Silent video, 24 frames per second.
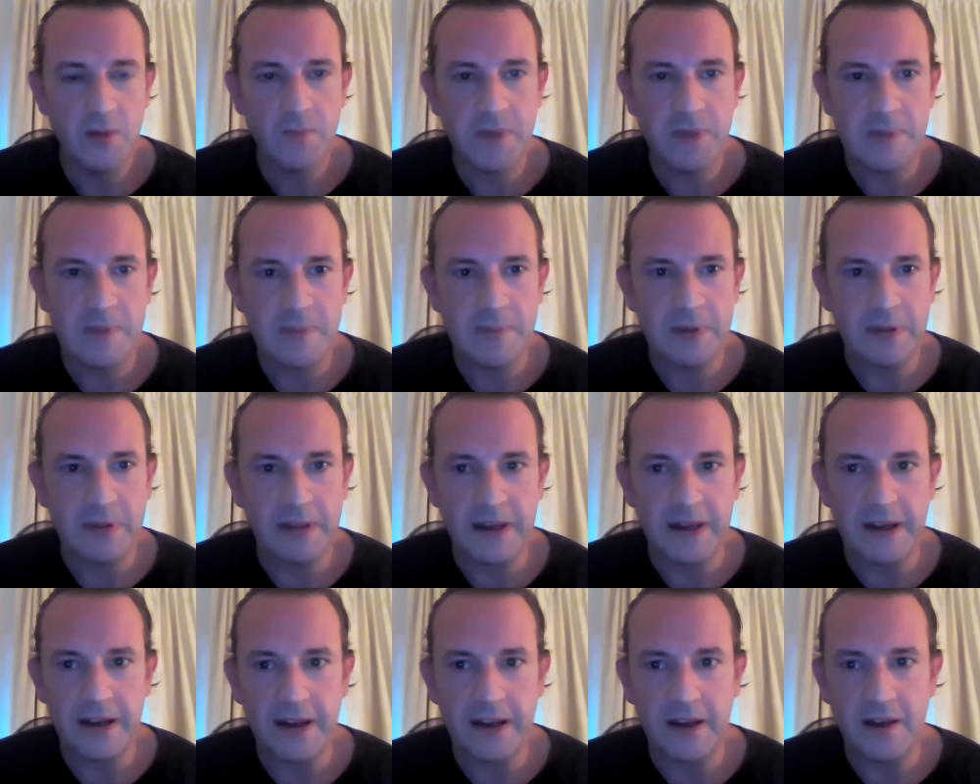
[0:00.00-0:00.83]
people
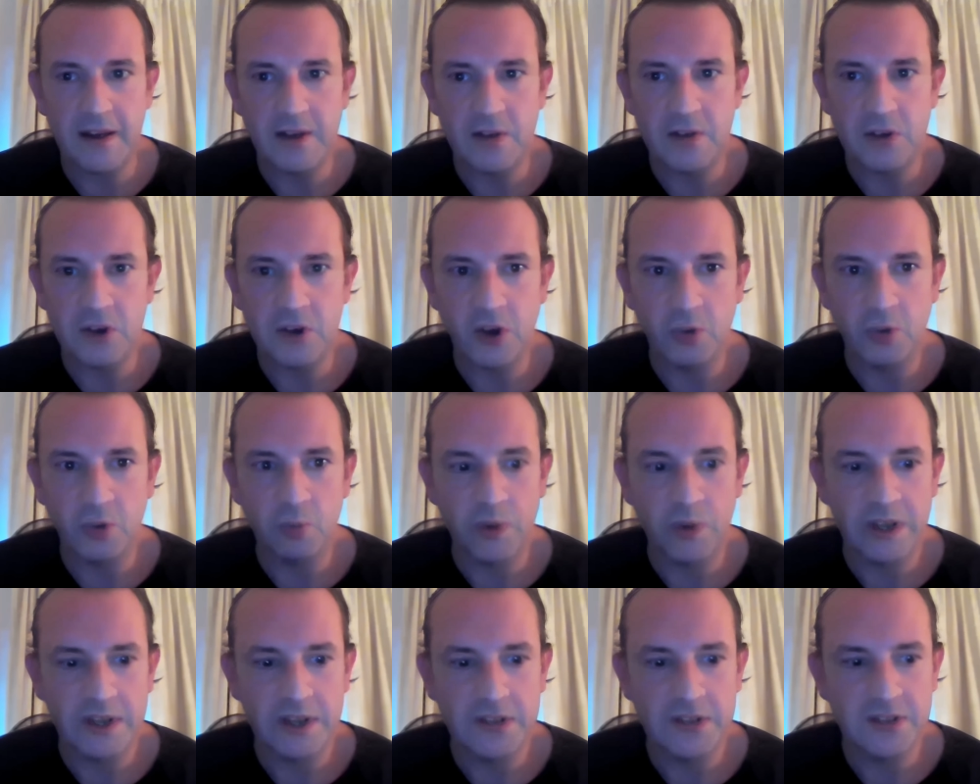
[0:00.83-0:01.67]
there,
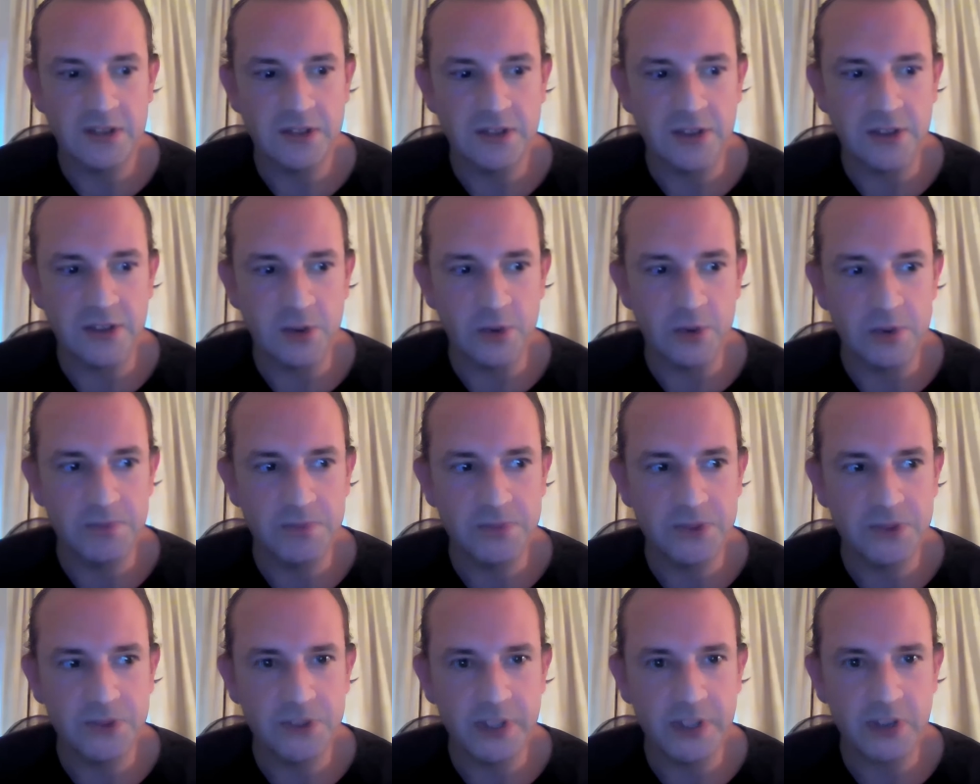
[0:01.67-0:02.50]
non-witnesses. There were
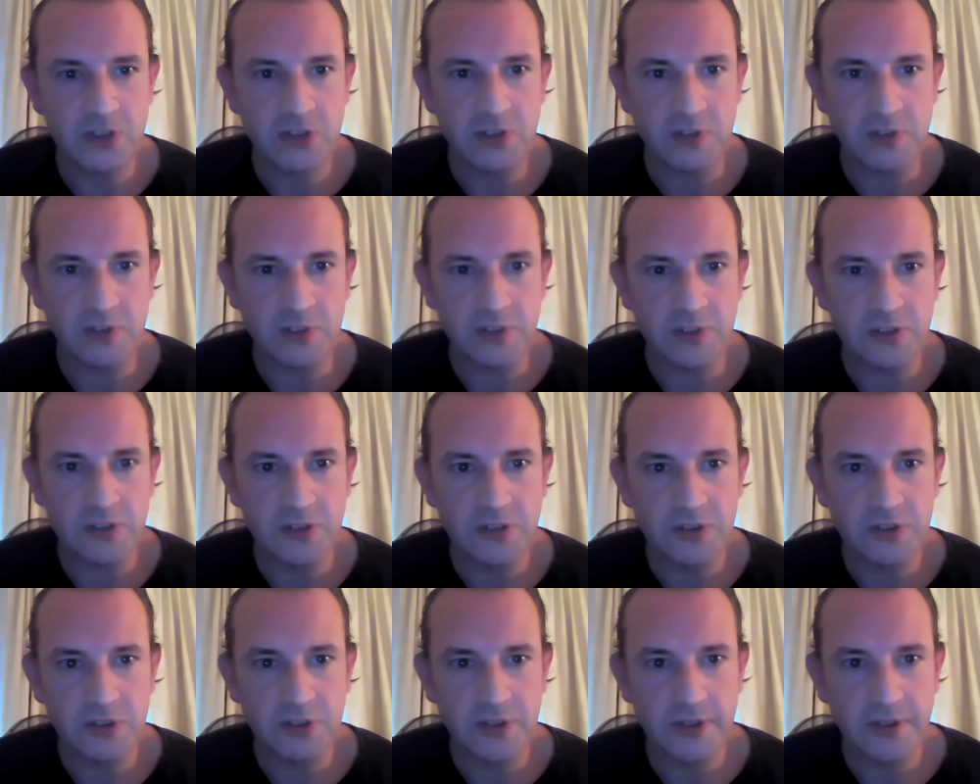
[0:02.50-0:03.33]
six of
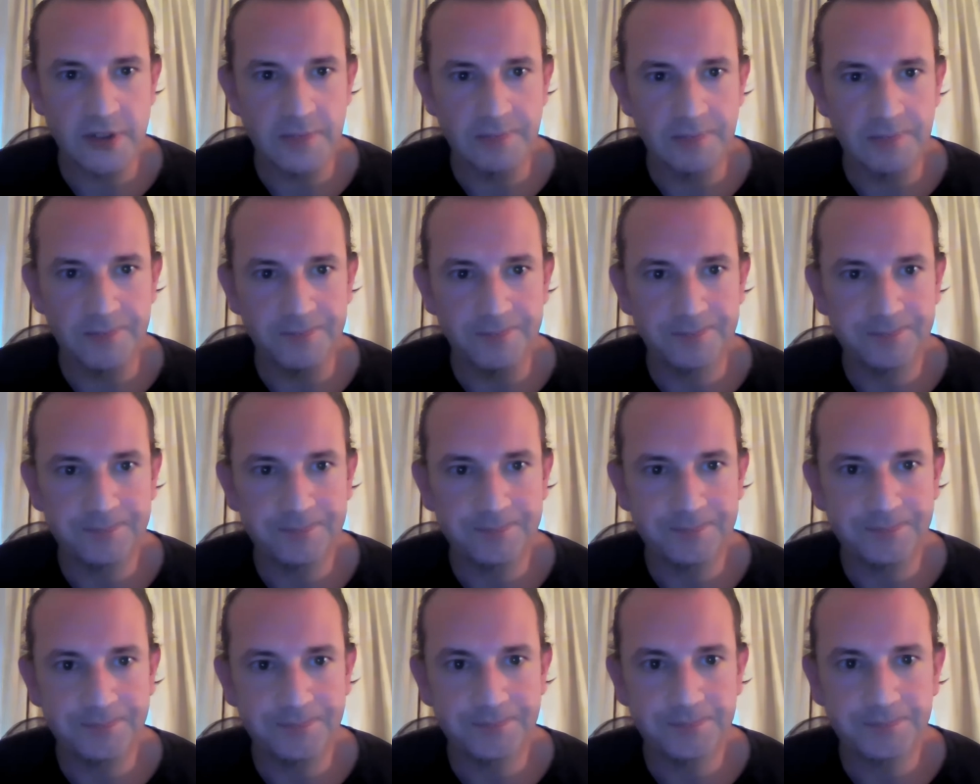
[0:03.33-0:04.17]
us. Um,
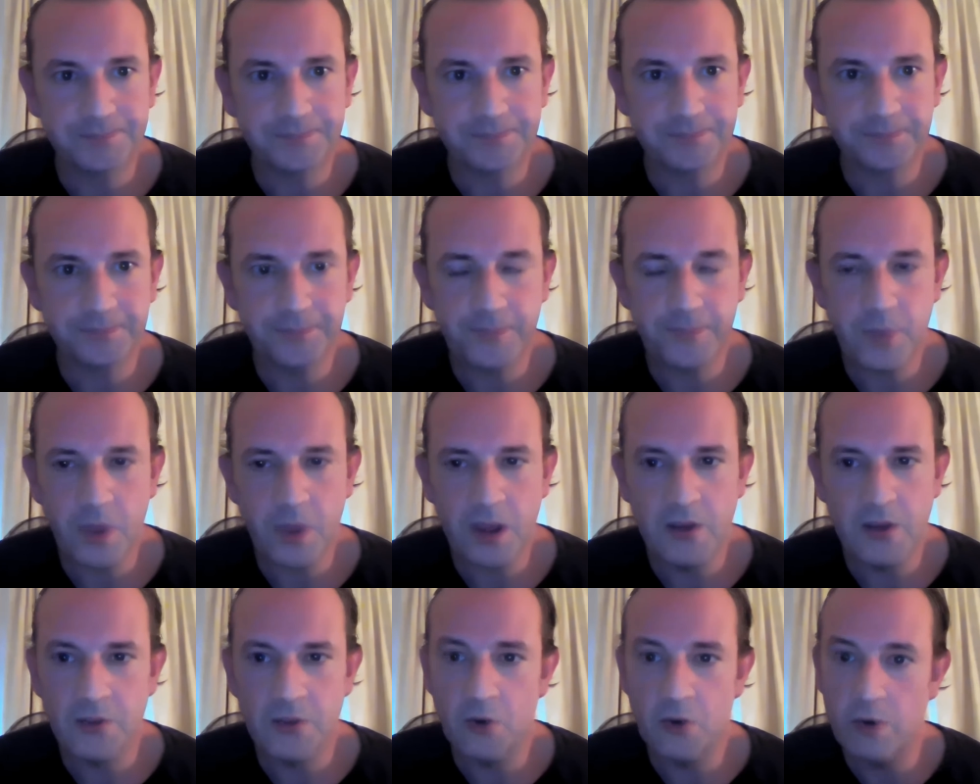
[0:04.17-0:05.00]

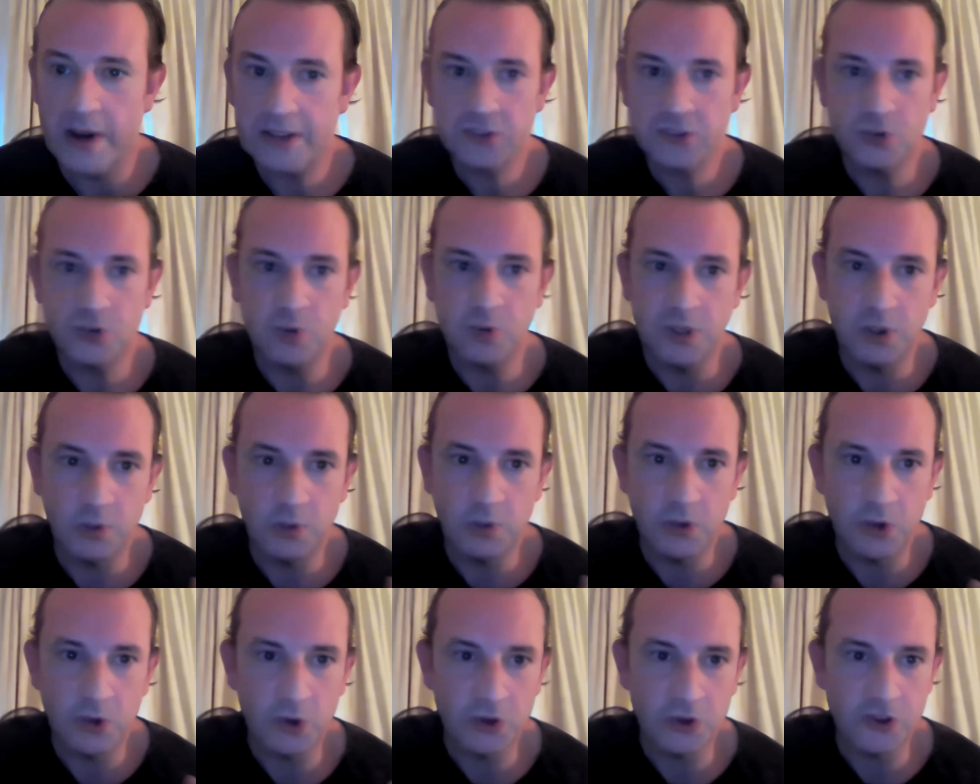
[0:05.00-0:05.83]
the rest were,
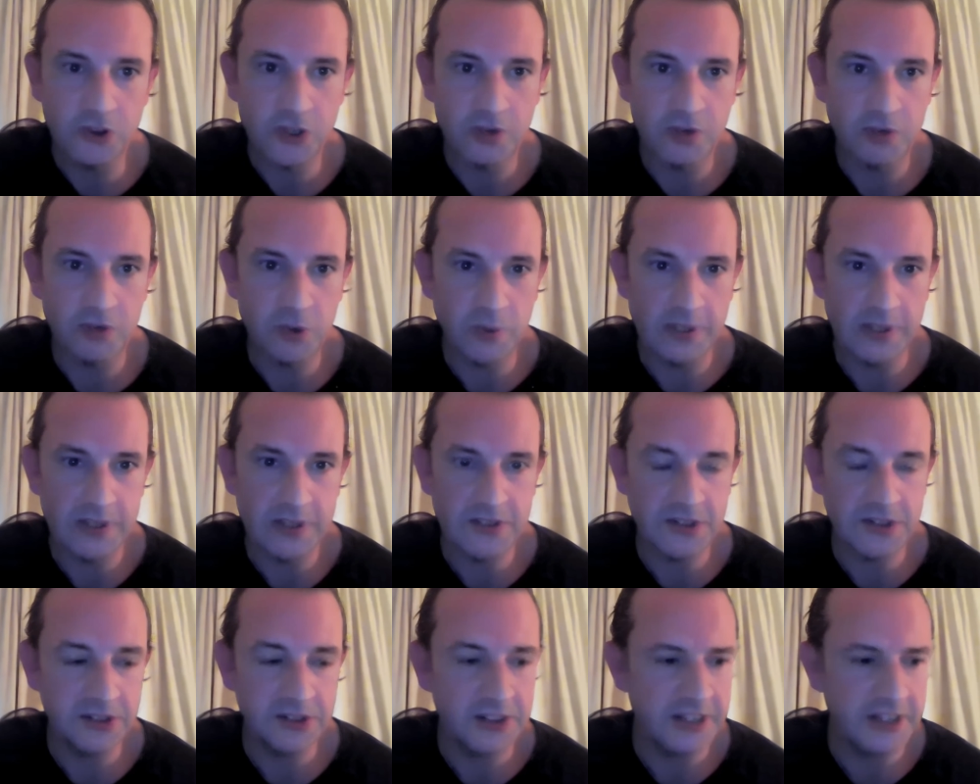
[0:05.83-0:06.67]
were all Jehovah's
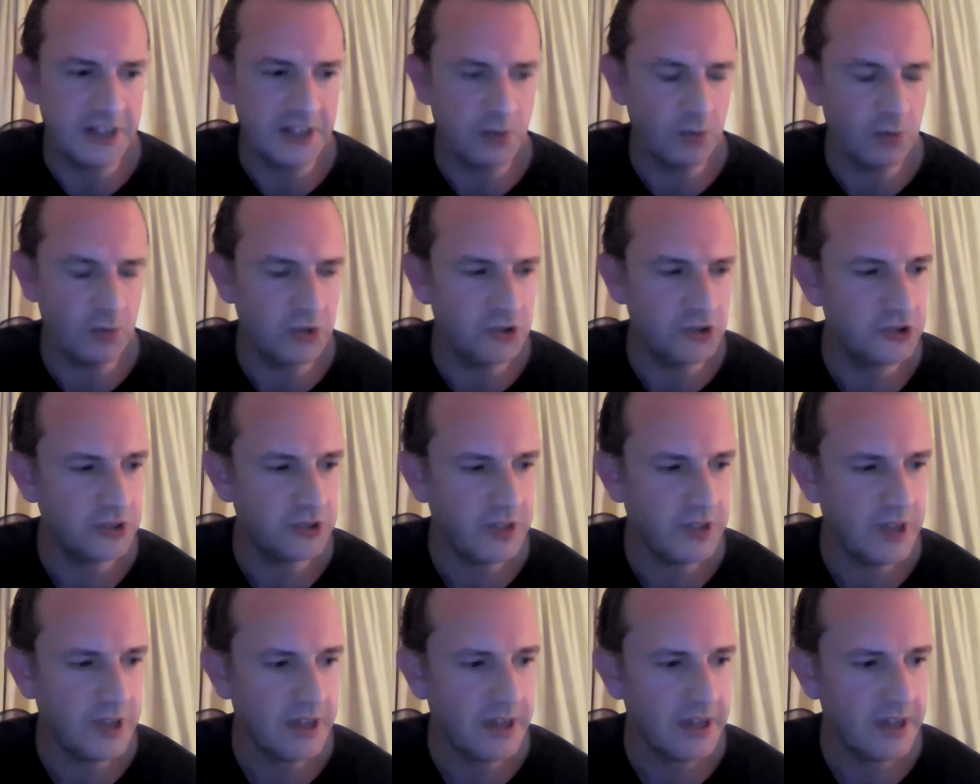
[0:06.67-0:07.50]
Witnesses. And it
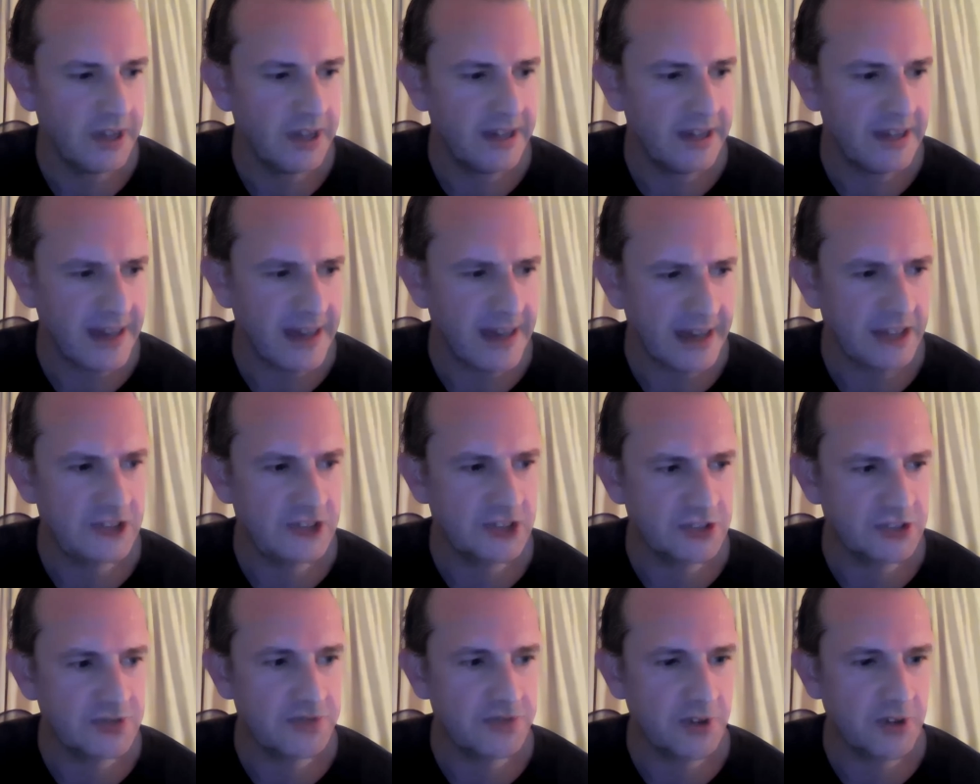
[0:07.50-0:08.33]
was, yeah,
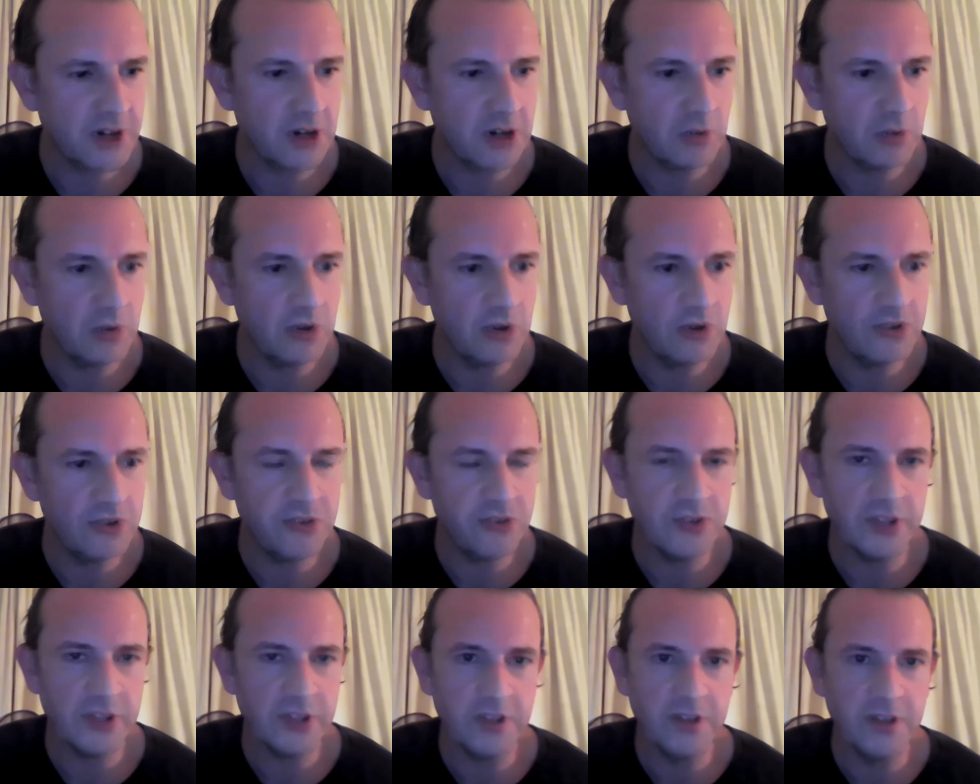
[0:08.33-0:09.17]
just far
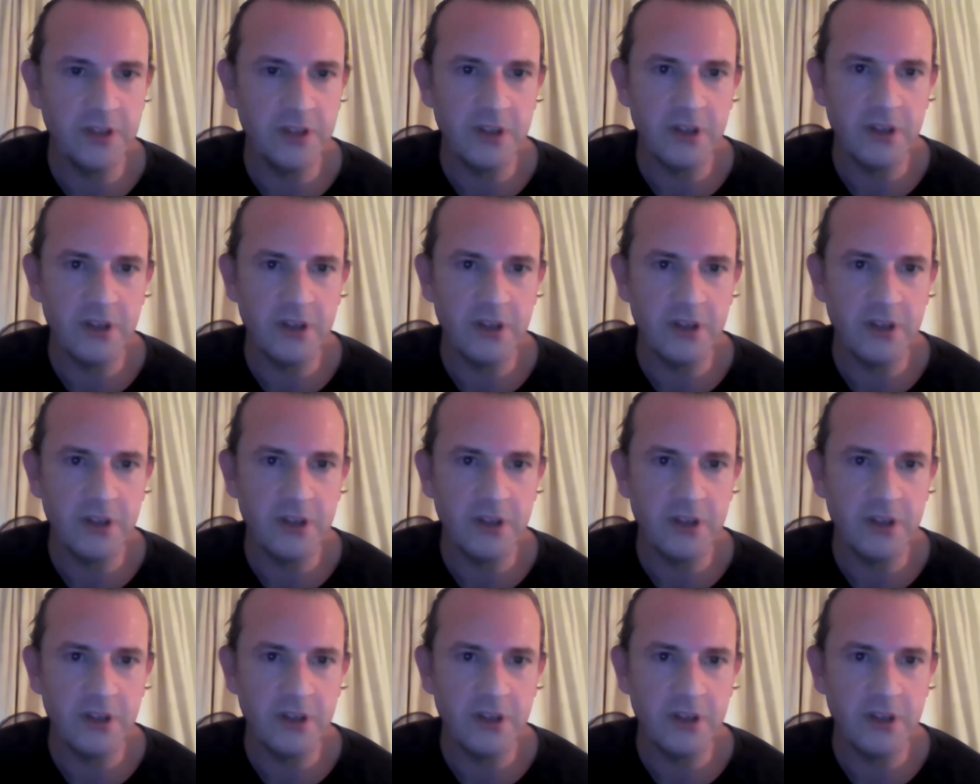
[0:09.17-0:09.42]
worse than